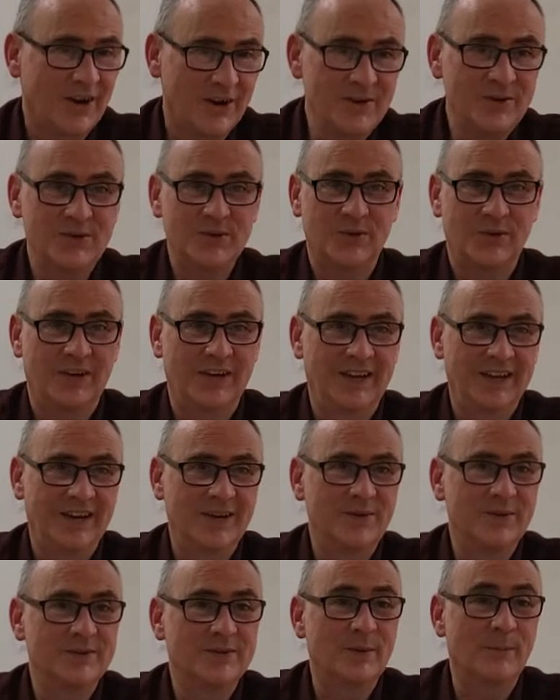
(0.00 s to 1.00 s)
country and
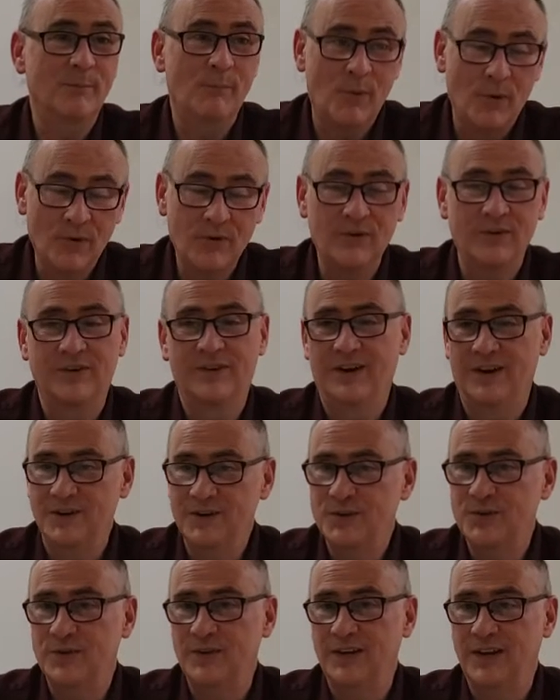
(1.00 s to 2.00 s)
it was a moral
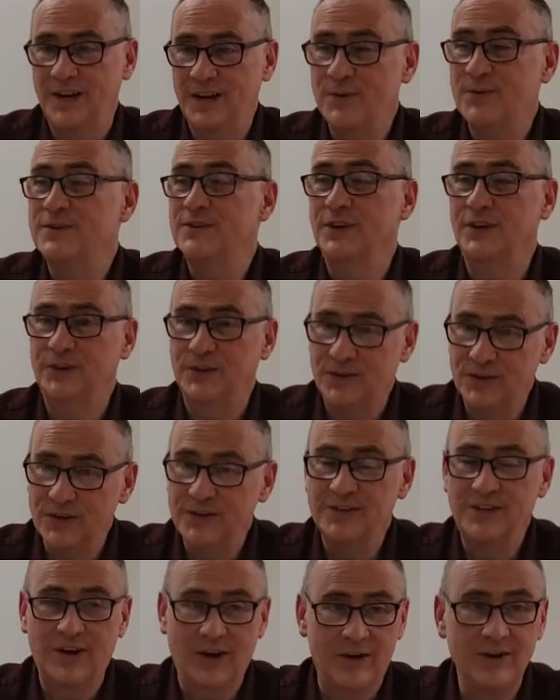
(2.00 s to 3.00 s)
country and it was a
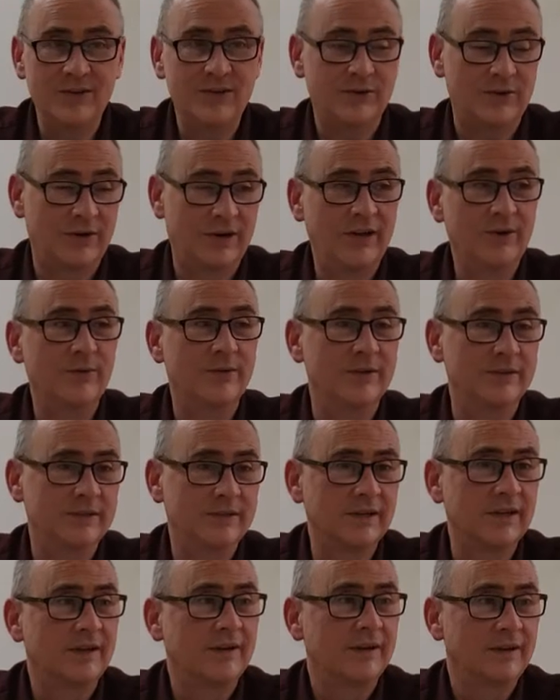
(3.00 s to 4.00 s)
good country and it
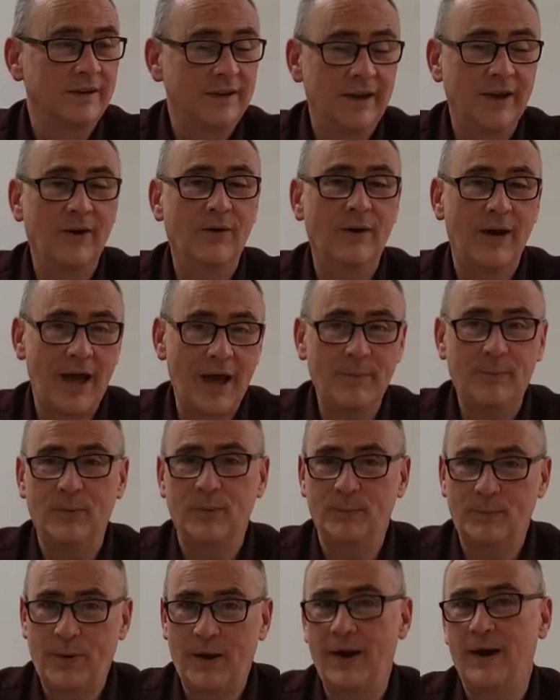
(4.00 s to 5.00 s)
was, you know,
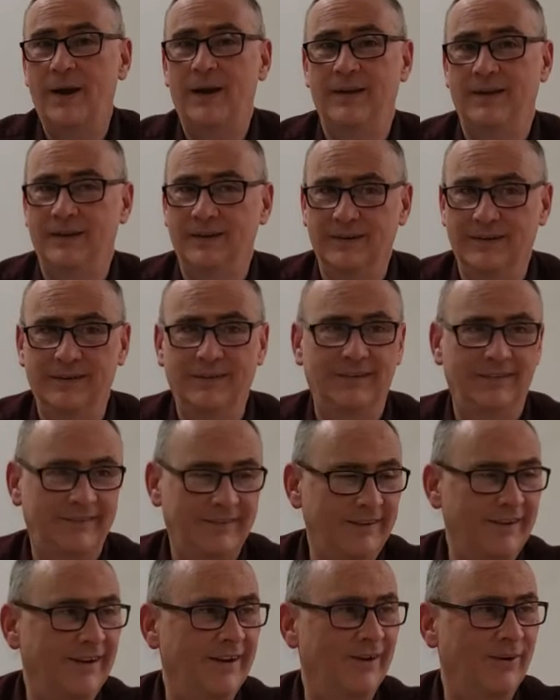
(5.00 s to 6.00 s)
apple pie and,
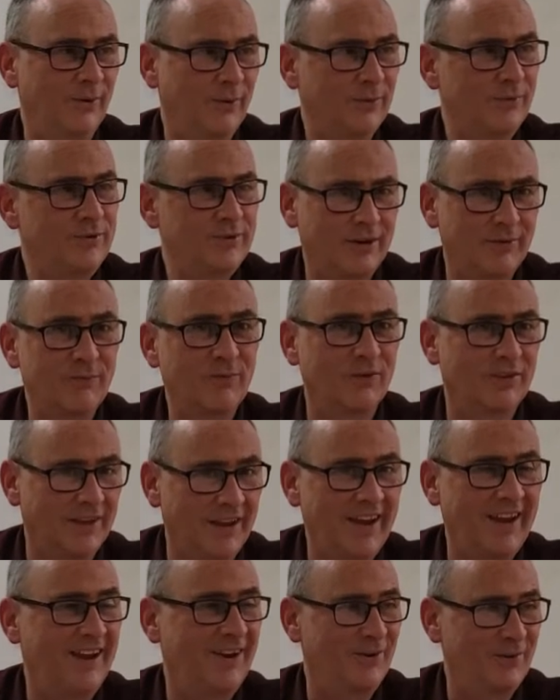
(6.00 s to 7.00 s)
you know,
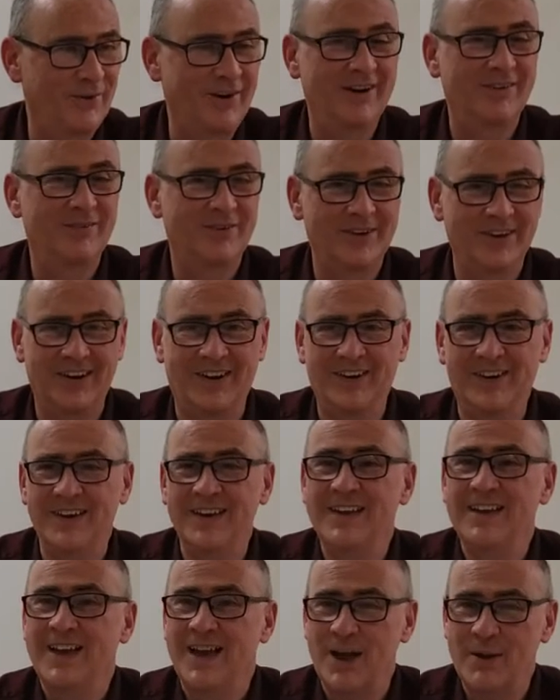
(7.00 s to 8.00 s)
Chevrolet or whatever, you know.
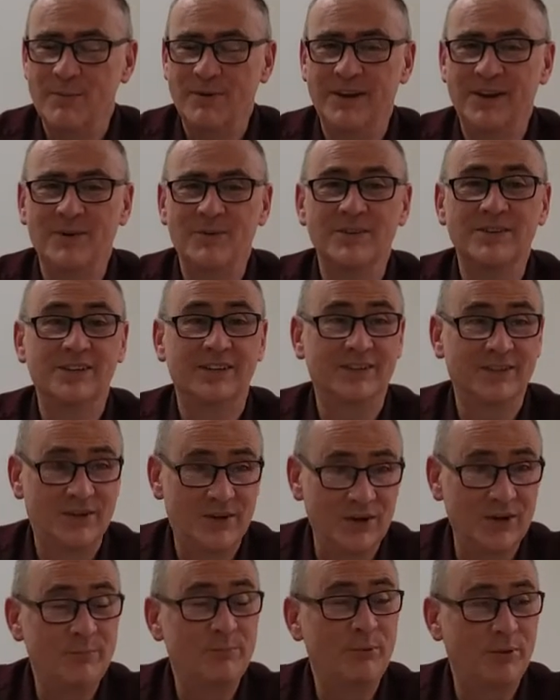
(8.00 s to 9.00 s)
I mean, it was a
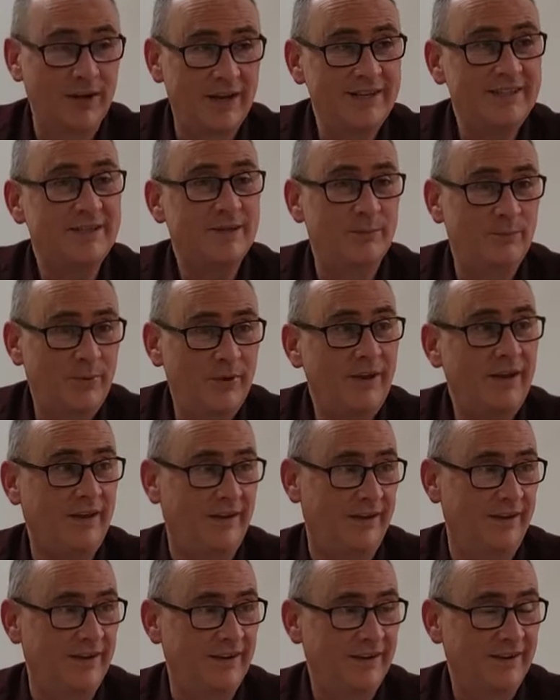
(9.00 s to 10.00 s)
good place to
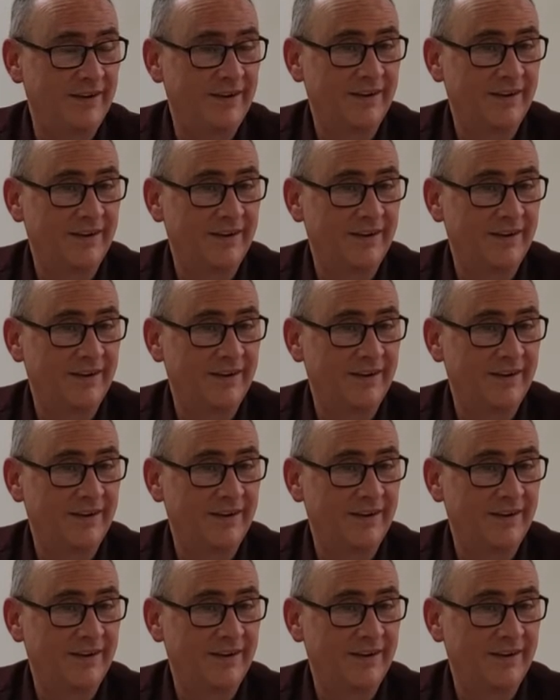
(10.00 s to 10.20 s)
be.